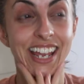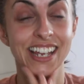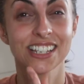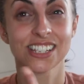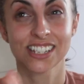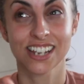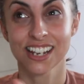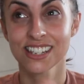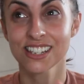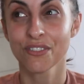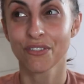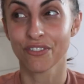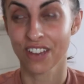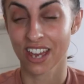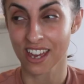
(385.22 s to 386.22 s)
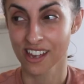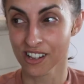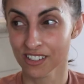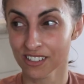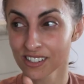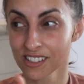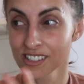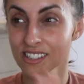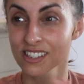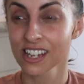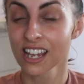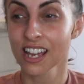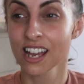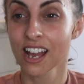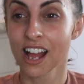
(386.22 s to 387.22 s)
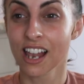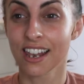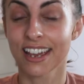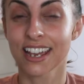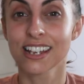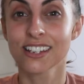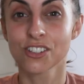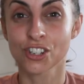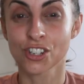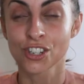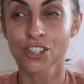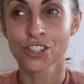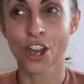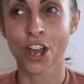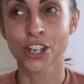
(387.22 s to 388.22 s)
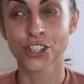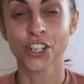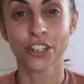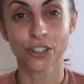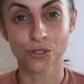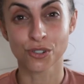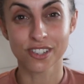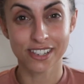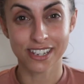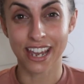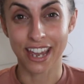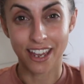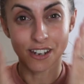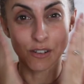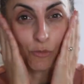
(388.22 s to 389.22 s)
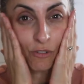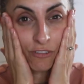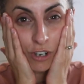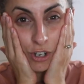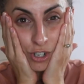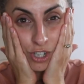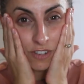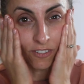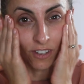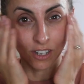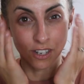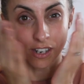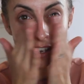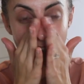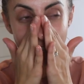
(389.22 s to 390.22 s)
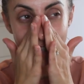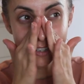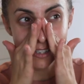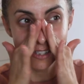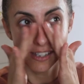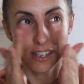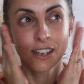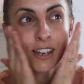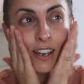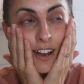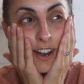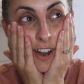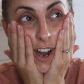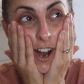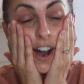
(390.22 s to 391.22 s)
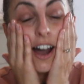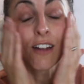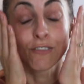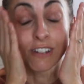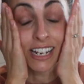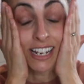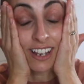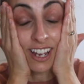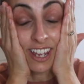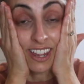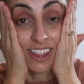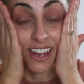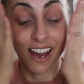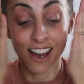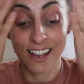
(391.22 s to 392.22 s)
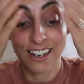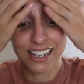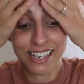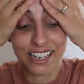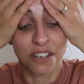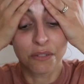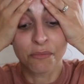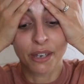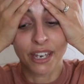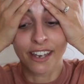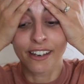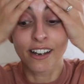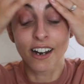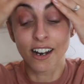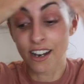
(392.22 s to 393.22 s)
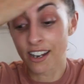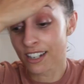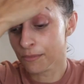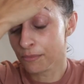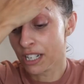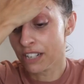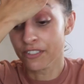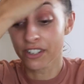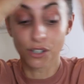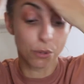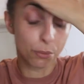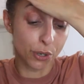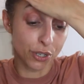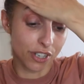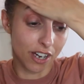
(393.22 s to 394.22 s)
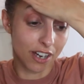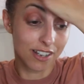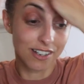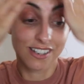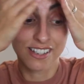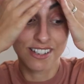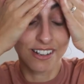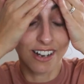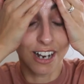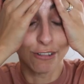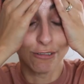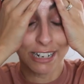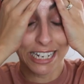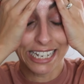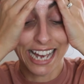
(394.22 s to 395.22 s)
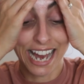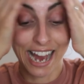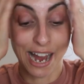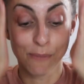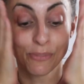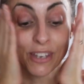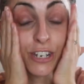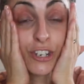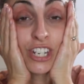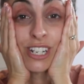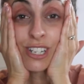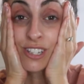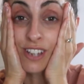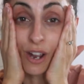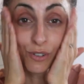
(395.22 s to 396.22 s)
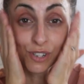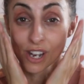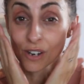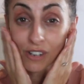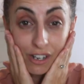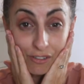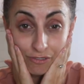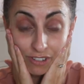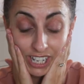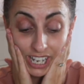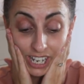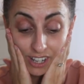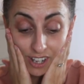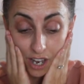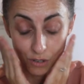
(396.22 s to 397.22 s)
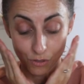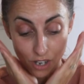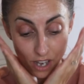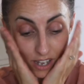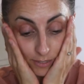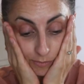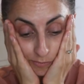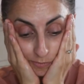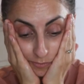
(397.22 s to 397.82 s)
It just feels like it's just surging your skin with lots of goodness. I really like that. Lily and Bee, I'm loving your products. I really am. And she's so, so lovely, the owner.